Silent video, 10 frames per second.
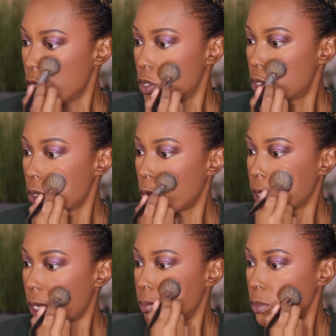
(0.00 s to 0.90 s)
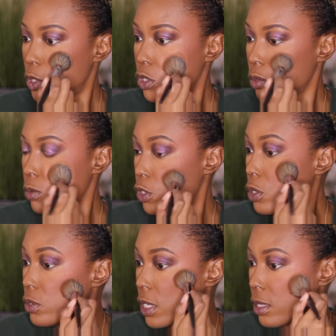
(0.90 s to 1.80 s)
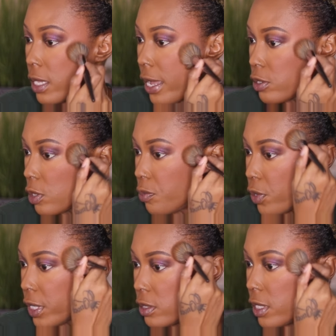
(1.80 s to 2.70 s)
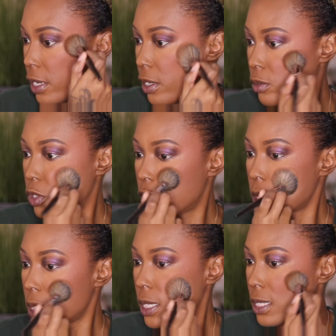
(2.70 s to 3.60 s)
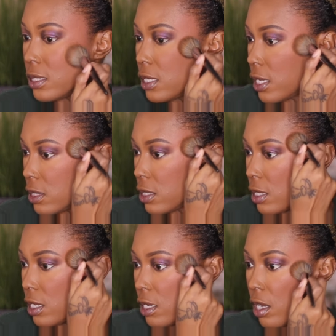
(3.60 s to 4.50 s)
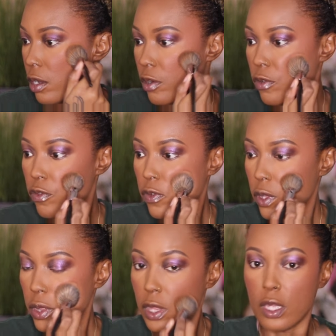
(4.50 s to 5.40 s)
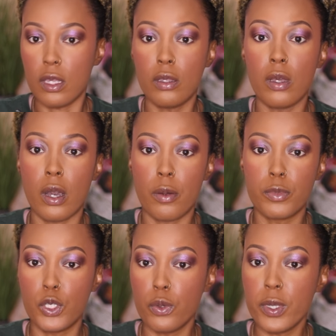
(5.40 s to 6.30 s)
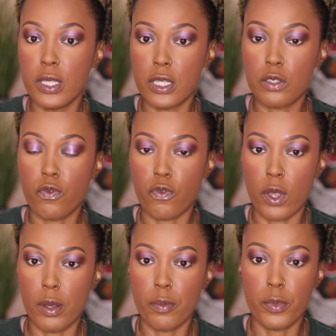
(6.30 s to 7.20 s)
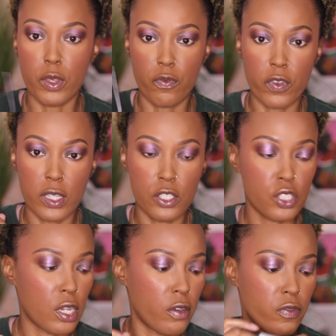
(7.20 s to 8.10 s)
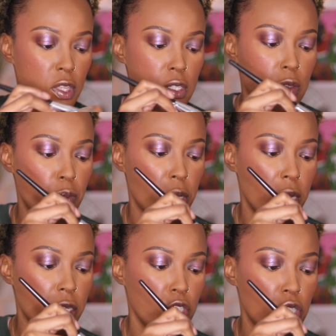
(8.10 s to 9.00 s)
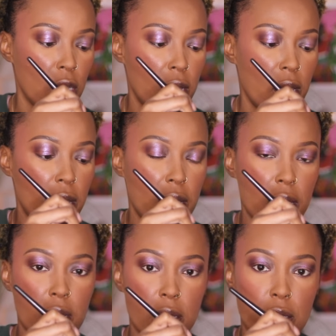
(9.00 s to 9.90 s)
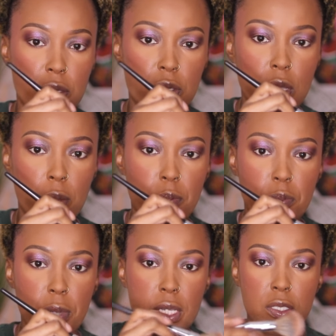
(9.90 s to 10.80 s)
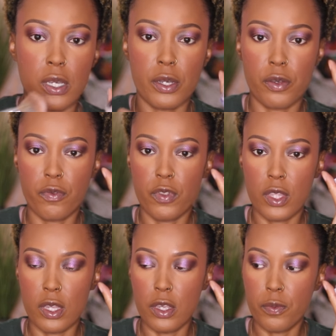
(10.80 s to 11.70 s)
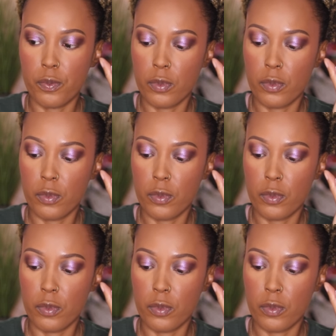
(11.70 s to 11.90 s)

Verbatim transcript: So what I'm using now to bring down just the intensity of the um, dewiness from the finish of this blush is a bit of the